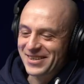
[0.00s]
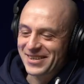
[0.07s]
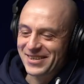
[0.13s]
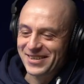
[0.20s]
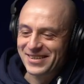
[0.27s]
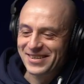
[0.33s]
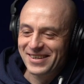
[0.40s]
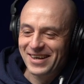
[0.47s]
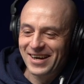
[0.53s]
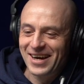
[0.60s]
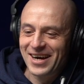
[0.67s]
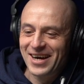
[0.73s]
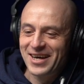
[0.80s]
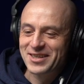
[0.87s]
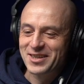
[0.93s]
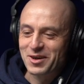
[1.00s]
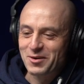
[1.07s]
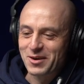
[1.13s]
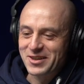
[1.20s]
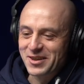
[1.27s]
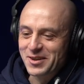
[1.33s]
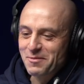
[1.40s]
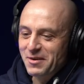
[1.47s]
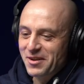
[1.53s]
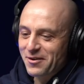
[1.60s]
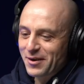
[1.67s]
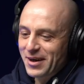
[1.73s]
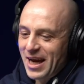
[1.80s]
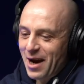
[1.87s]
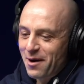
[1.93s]
good, good. Uh, so question number
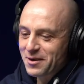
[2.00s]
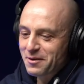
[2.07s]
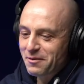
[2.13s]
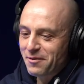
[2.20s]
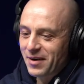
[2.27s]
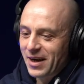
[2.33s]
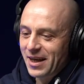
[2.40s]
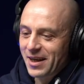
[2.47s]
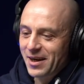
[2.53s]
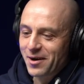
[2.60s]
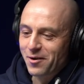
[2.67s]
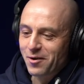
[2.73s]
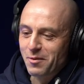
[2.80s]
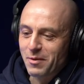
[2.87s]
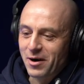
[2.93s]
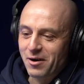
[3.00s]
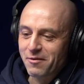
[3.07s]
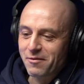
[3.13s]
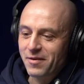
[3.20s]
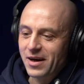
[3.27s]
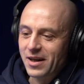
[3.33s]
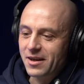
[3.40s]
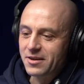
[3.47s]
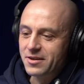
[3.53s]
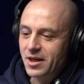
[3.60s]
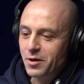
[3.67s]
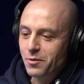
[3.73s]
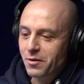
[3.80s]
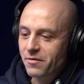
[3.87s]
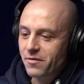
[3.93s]
three: How has a failure or apparent failure set
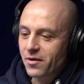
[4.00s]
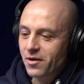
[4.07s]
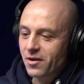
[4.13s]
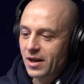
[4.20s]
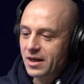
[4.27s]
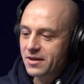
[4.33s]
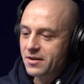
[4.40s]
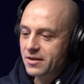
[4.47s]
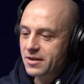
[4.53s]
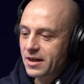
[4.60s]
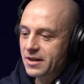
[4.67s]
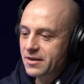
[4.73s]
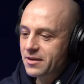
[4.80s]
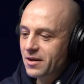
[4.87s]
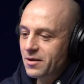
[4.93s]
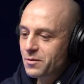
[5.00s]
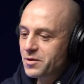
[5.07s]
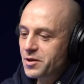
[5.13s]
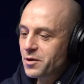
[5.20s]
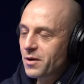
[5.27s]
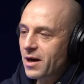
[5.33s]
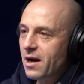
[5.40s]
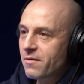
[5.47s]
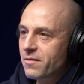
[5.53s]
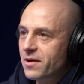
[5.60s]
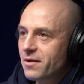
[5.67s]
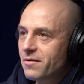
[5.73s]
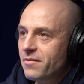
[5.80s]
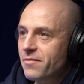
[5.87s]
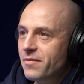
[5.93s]
you up for later success? So do you have
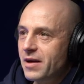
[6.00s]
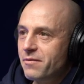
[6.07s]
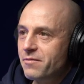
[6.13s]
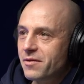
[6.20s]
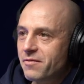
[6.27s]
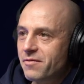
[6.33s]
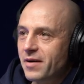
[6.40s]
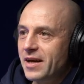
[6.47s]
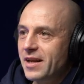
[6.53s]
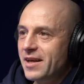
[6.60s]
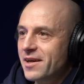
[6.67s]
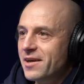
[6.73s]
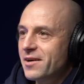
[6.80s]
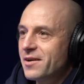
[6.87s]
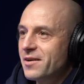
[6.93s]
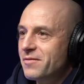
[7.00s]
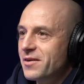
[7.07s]
a favourite failure of